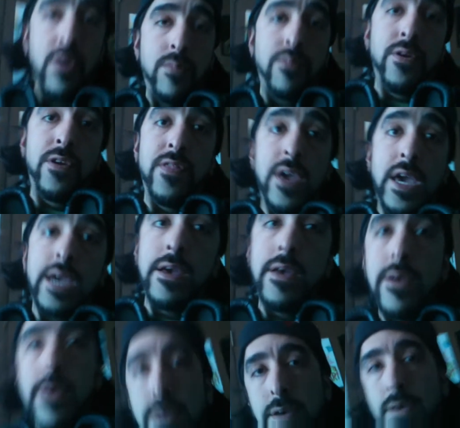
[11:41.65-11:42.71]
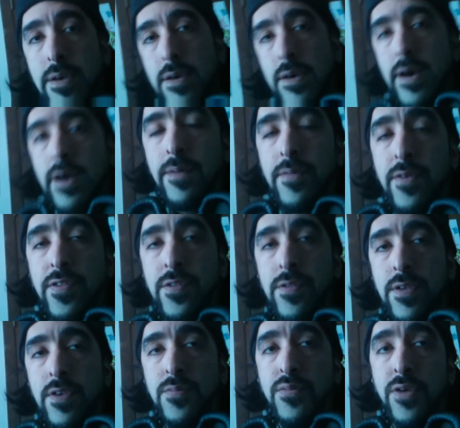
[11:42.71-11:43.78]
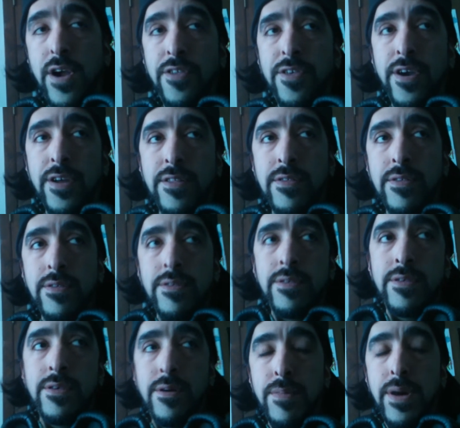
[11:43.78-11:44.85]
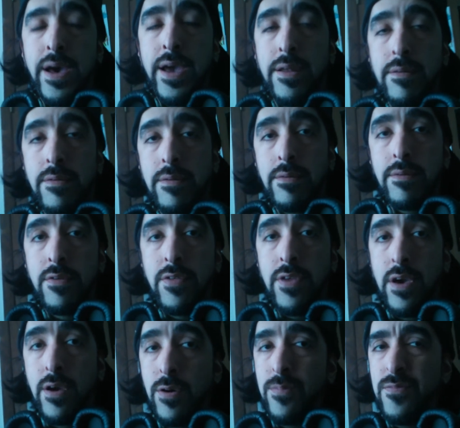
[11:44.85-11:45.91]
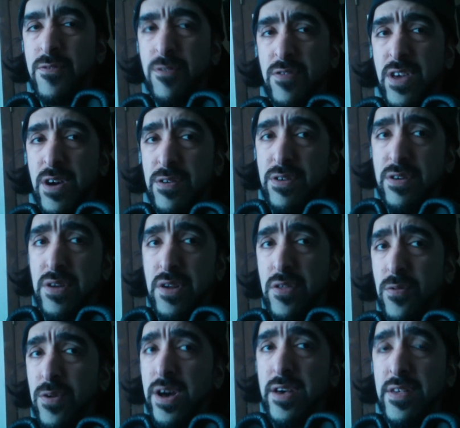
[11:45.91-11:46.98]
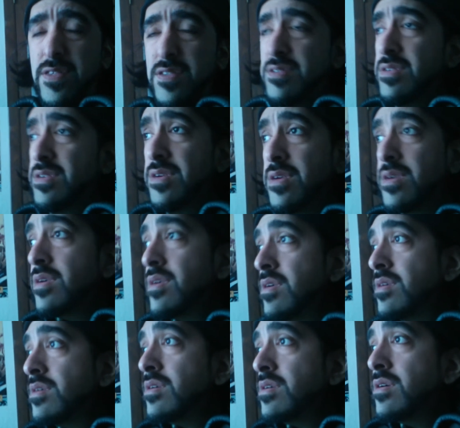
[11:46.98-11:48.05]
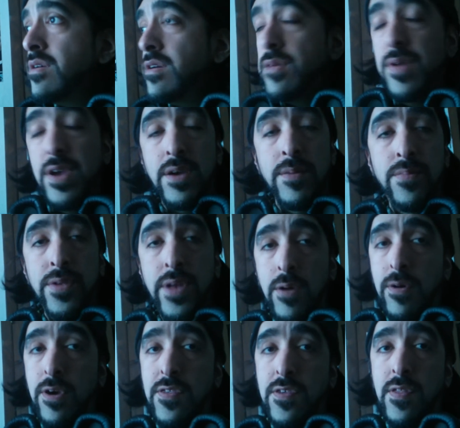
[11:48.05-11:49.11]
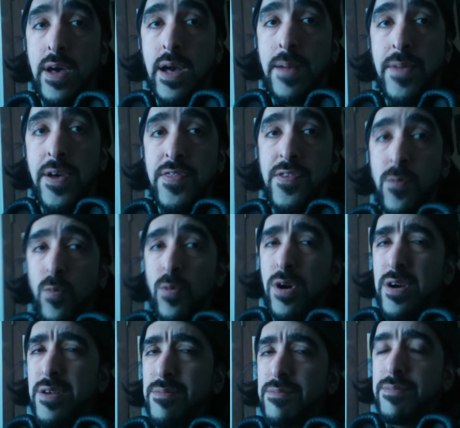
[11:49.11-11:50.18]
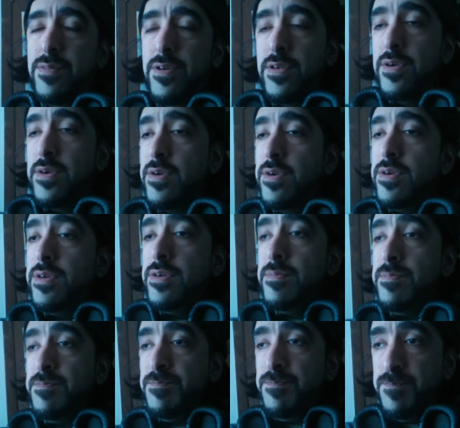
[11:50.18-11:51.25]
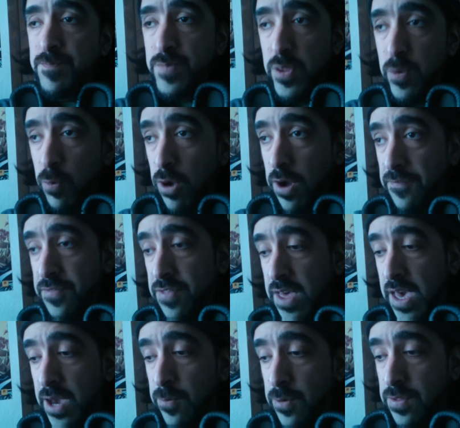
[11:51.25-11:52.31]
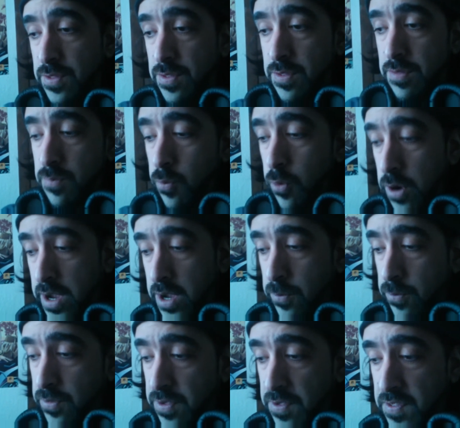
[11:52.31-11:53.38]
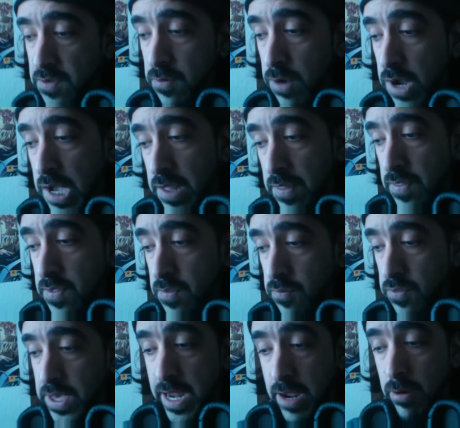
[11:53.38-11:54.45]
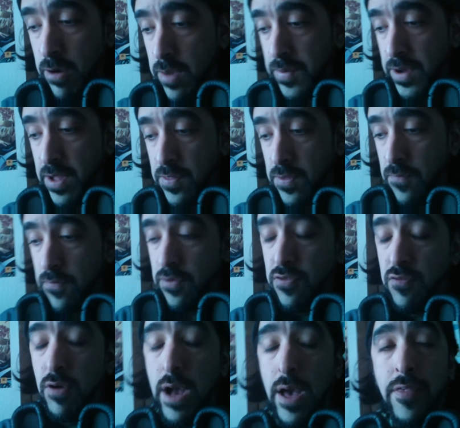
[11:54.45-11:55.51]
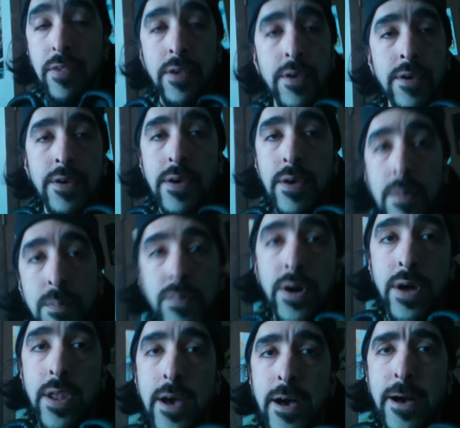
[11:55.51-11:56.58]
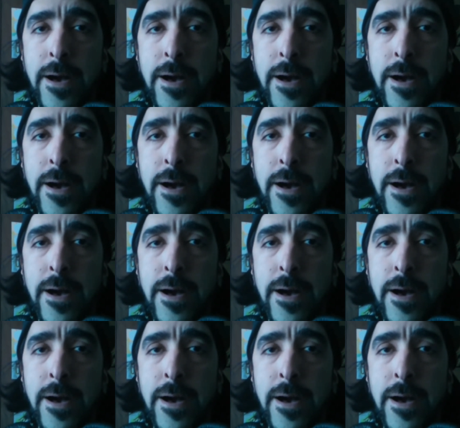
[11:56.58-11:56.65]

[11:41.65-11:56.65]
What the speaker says: printing this project of mine, which I hope turns out good. Otherwise, it'd be a complete waste of time. That's the one rough thing with working with these screens, which I gotta hurry up and get to for this dries. But